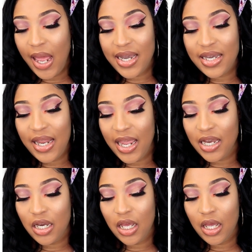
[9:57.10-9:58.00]
and
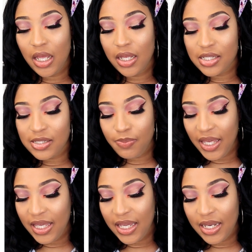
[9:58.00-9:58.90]
then
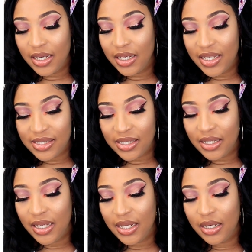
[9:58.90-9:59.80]
speaking,
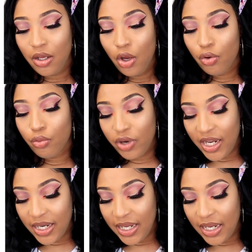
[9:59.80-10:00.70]
listening,
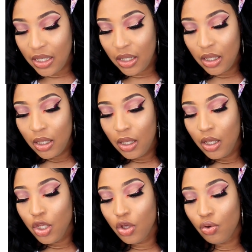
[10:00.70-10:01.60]
reading,
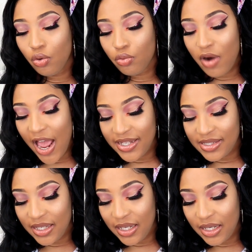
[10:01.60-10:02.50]

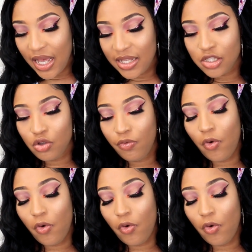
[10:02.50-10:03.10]
writing, and so